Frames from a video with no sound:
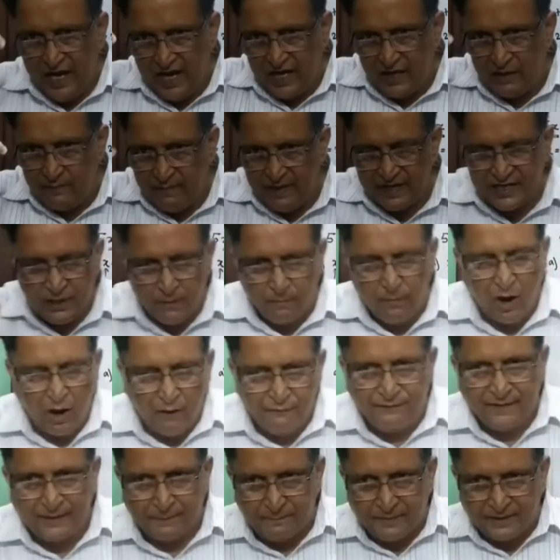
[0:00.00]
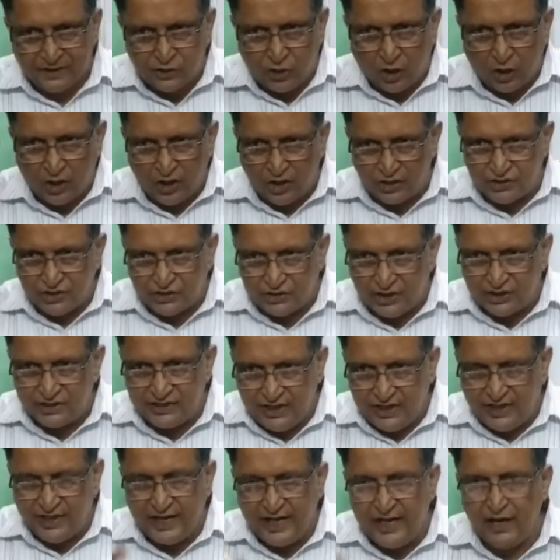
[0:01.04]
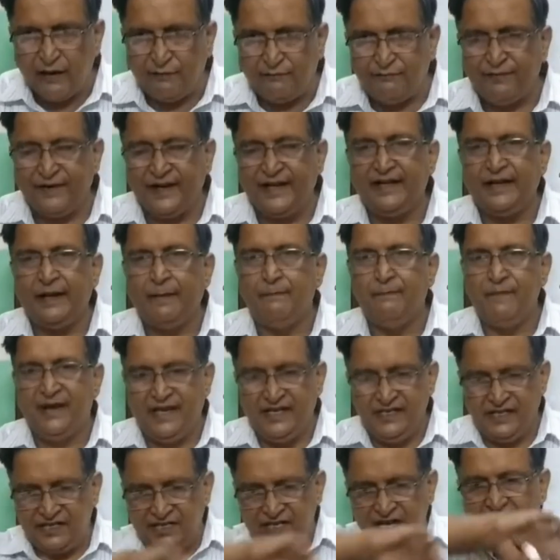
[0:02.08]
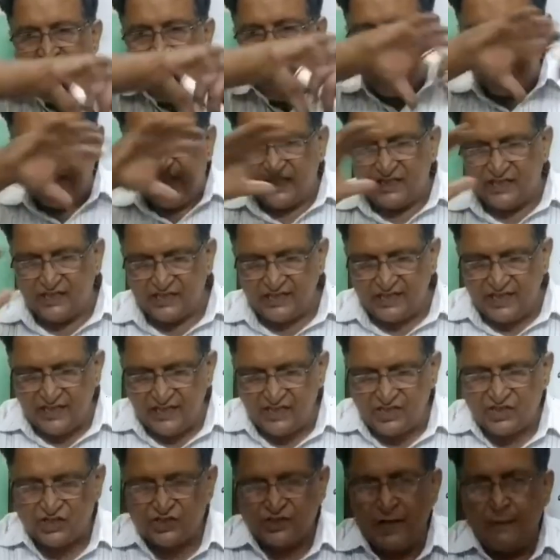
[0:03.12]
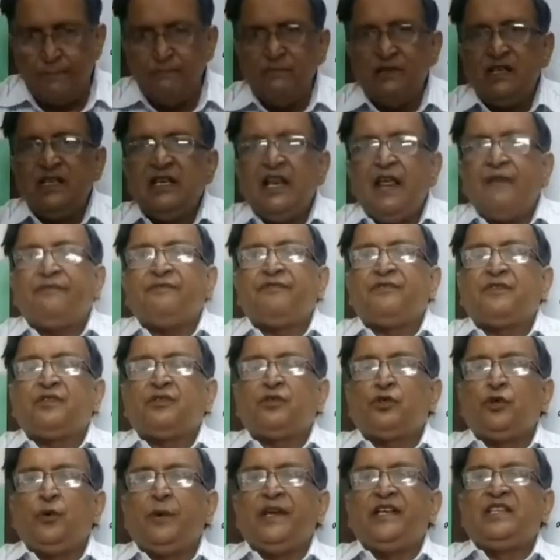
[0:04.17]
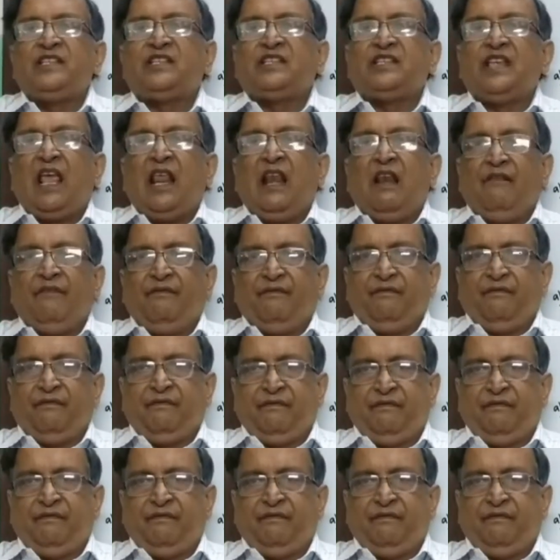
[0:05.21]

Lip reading: In metamorphic petrology, the degree of freedom means the system left to itself